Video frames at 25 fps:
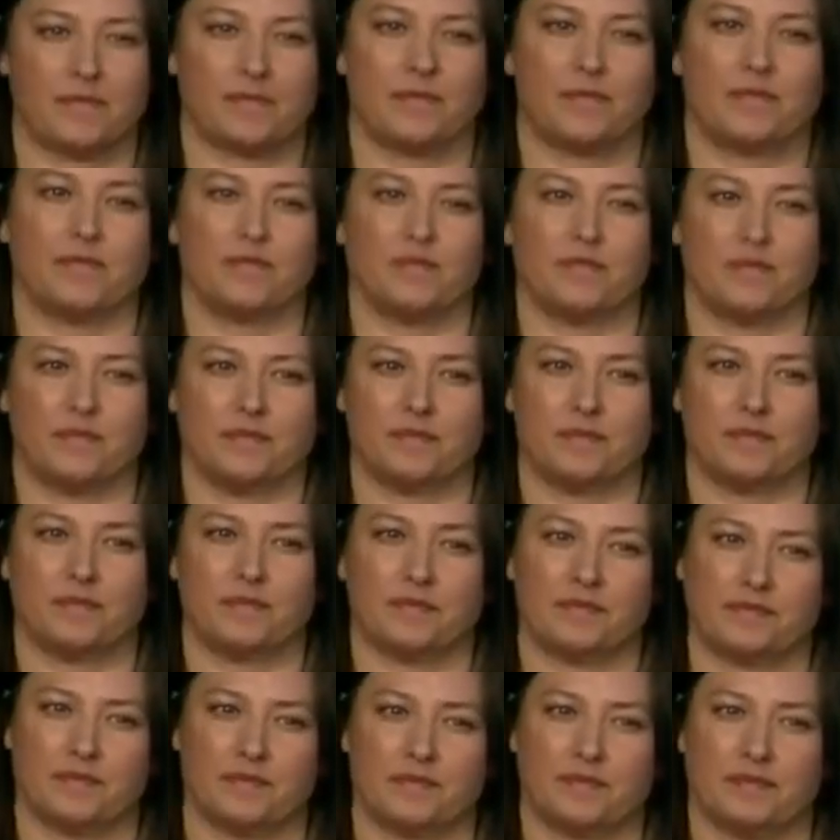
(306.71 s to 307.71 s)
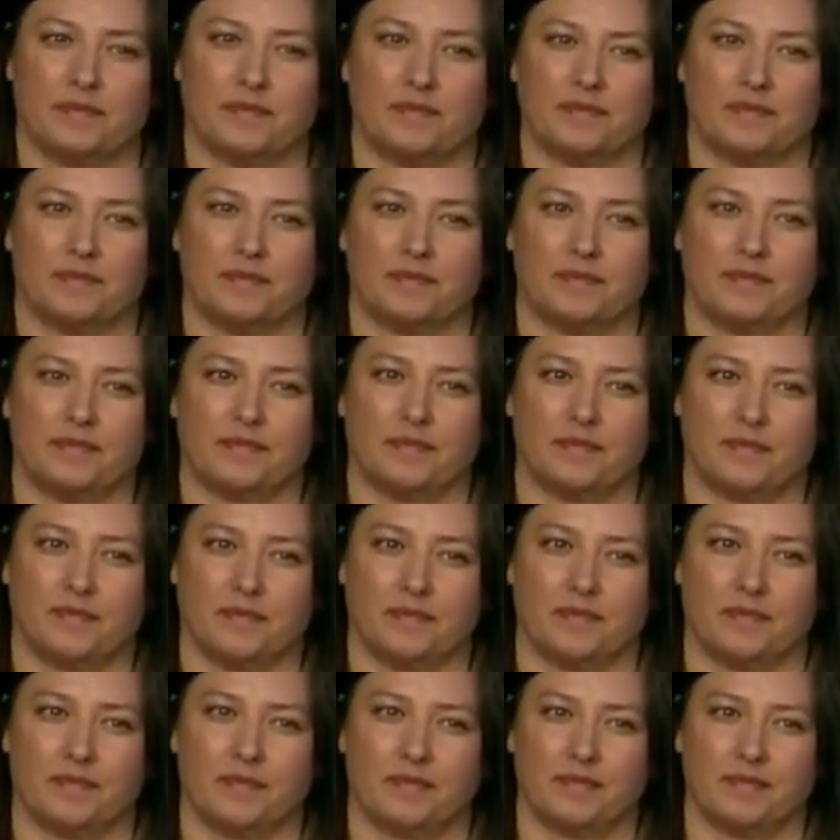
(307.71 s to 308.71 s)

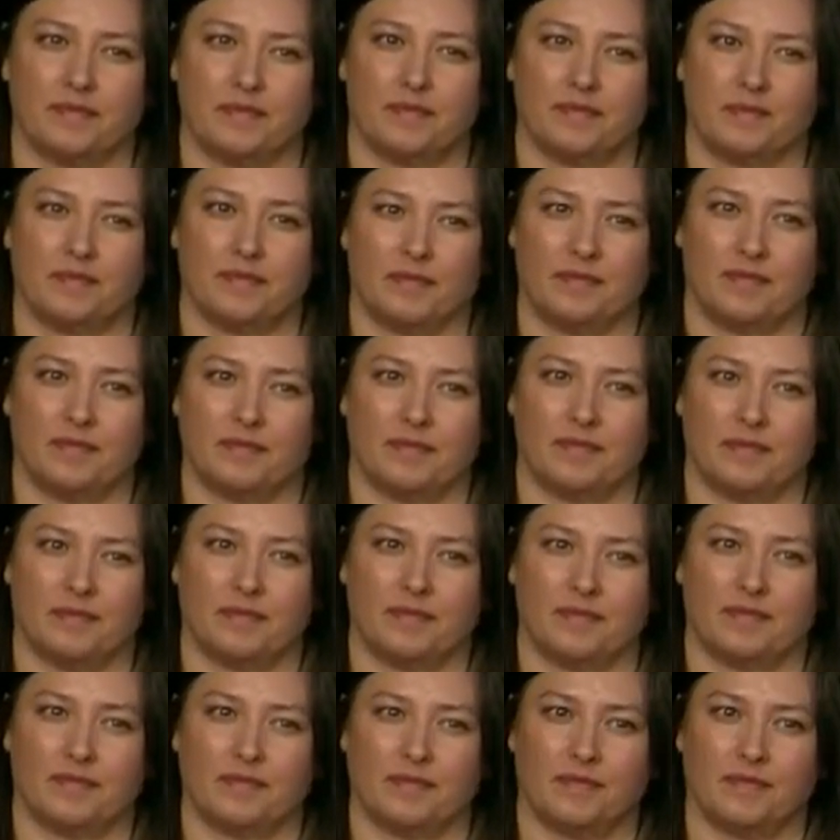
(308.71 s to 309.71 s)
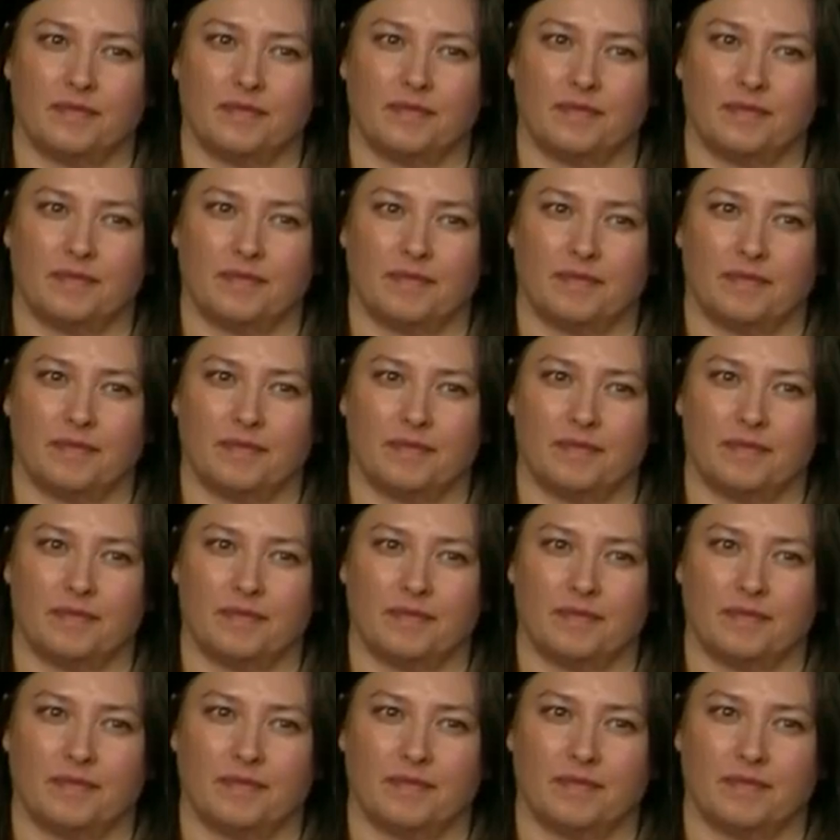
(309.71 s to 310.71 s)

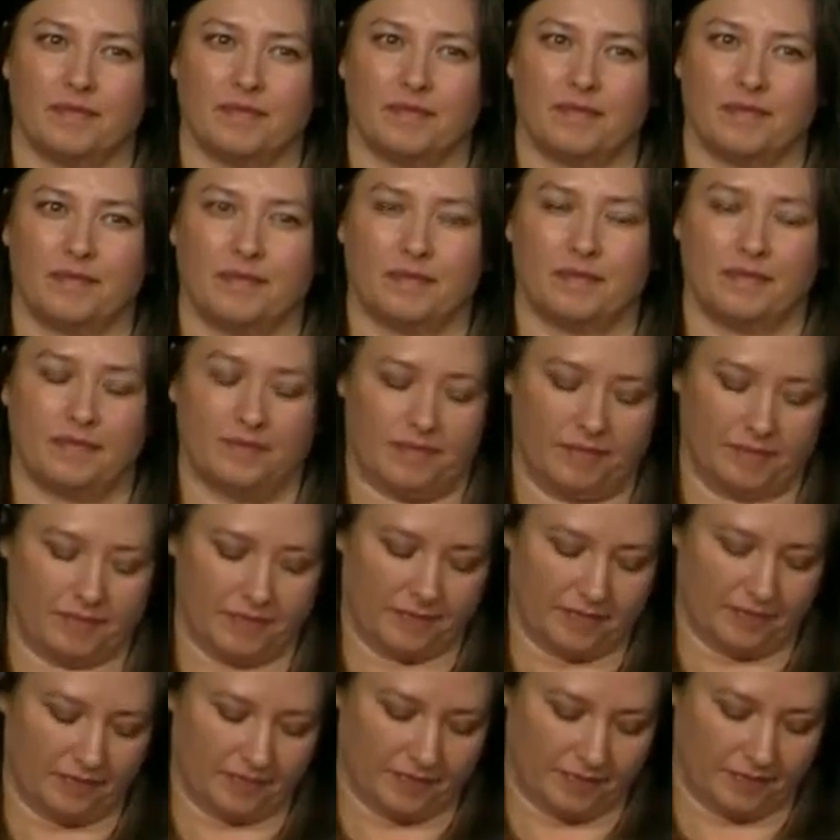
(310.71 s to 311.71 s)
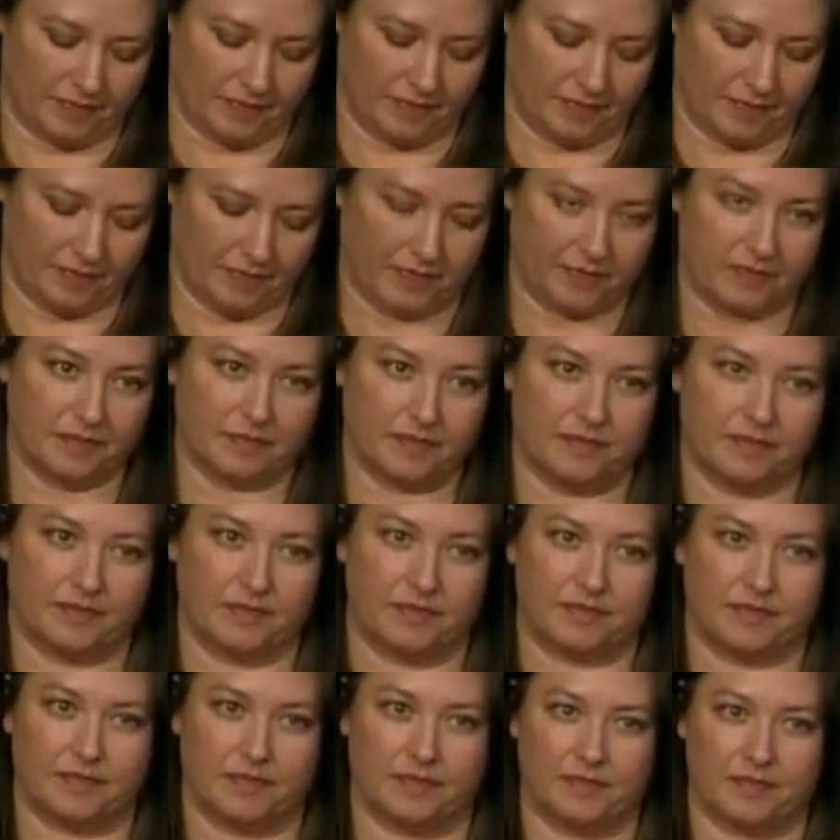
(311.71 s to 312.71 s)

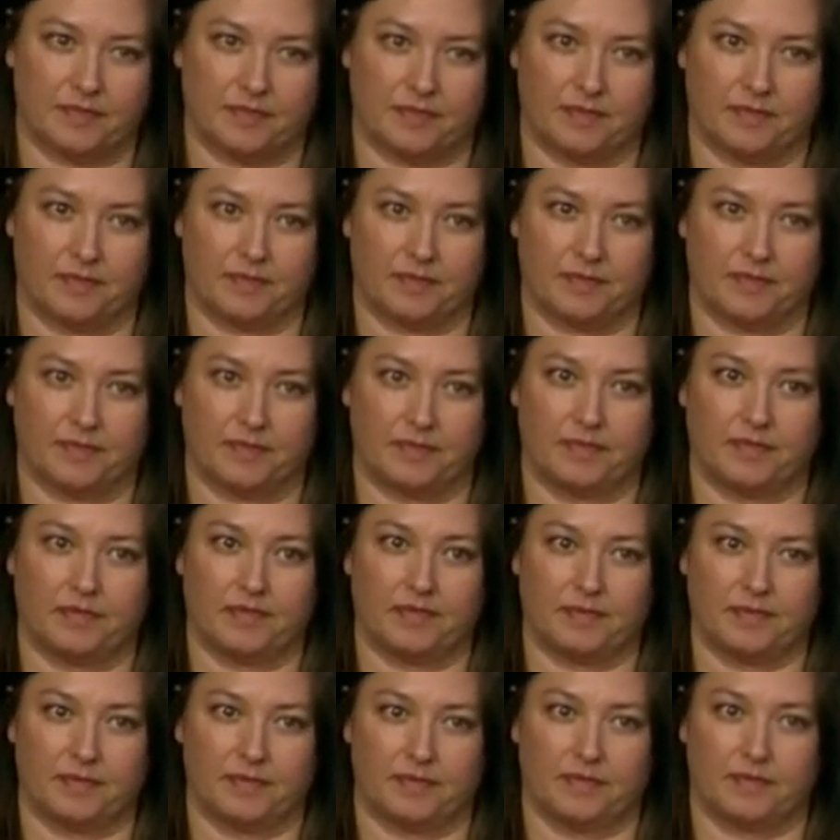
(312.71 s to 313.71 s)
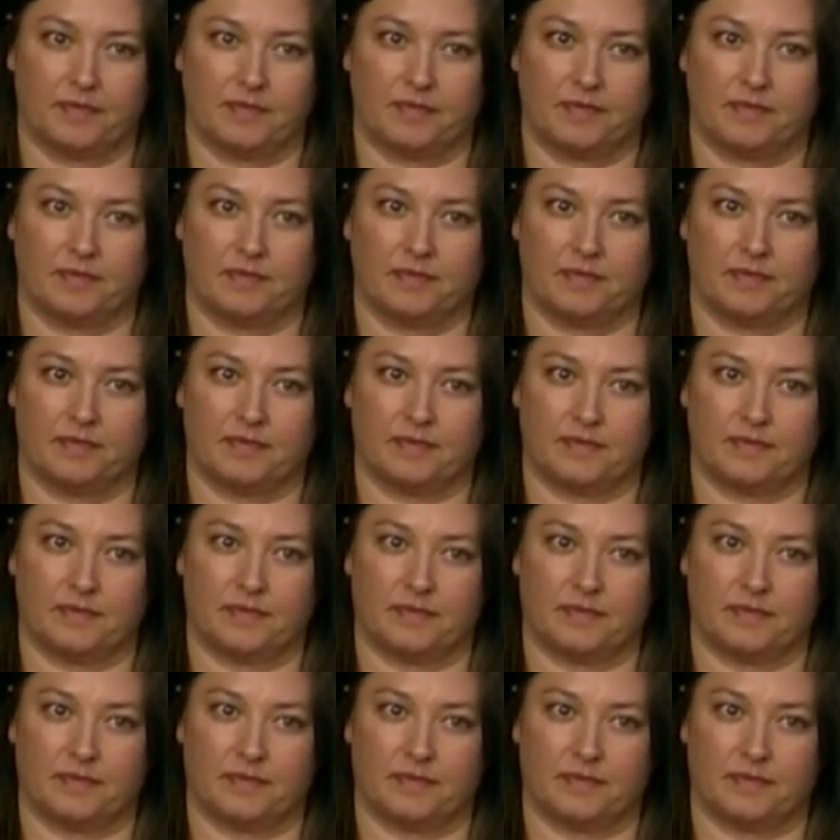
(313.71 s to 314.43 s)
This person isn't speaking.